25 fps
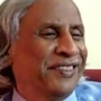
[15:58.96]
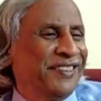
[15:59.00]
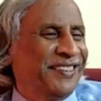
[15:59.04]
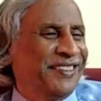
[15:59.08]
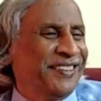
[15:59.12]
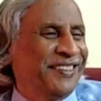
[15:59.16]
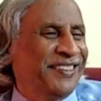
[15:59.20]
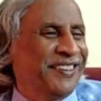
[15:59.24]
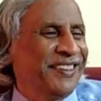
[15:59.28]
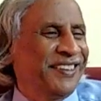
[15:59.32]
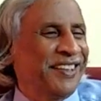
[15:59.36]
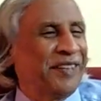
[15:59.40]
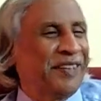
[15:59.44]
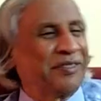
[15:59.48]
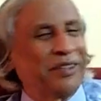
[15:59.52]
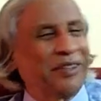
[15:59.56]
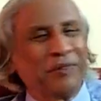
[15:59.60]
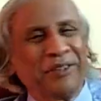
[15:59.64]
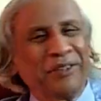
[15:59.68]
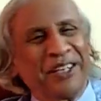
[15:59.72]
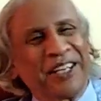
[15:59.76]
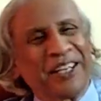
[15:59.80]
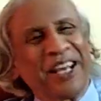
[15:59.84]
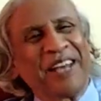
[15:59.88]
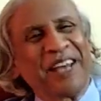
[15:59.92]
rest of the
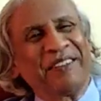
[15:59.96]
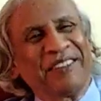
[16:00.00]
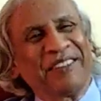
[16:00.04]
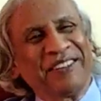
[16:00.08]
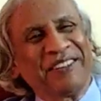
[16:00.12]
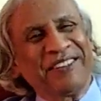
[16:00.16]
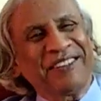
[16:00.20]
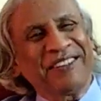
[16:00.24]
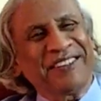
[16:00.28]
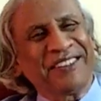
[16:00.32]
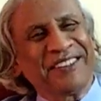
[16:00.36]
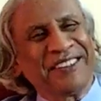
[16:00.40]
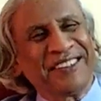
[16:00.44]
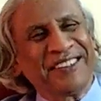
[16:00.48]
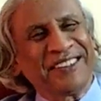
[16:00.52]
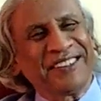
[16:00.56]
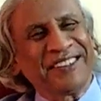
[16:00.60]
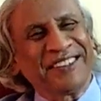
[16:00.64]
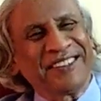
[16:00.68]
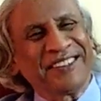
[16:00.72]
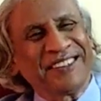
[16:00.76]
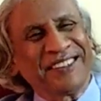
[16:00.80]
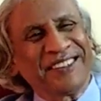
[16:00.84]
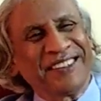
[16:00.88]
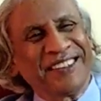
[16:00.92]
time,
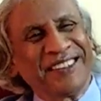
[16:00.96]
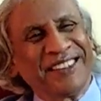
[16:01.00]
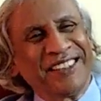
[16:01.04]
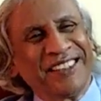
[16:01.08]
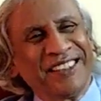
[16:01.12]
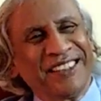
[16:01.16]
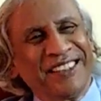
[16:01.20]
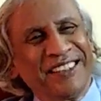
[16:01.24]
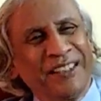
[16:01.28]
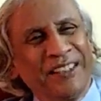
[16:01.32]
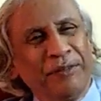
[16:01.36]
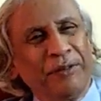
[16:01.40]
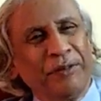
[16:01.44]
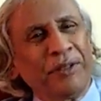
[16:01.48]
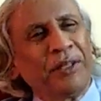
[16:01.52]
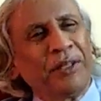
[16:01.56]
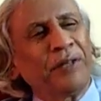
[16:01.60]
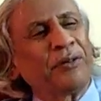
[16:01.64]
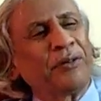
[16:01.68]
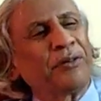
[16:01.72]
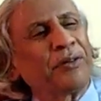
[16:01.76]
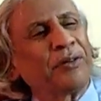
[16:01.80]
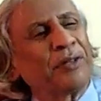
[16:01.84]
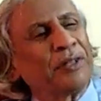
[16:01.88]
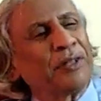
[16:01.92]
Therefore,
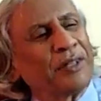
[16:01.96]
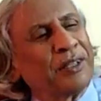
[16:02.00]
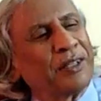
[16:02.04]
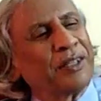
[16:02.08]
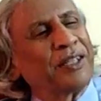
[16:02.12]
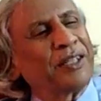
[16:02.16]
this in a